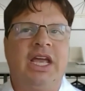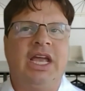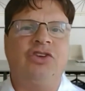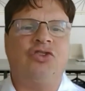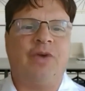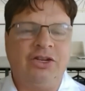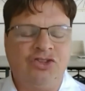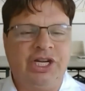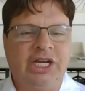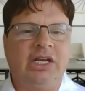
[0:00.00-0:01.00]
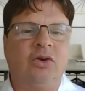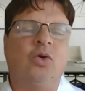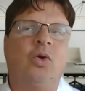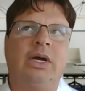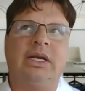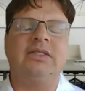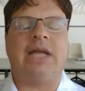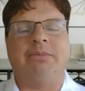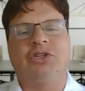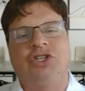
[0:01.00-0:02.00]
entrenching or
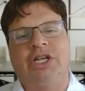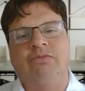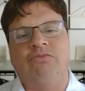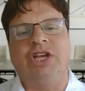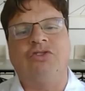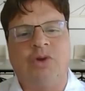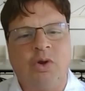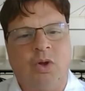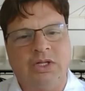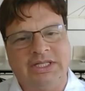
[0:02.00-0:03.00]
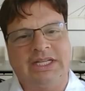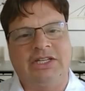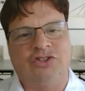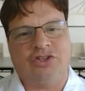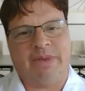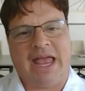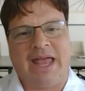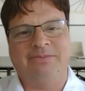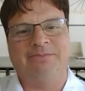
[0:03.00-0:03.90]
establishing gender equality in Japan?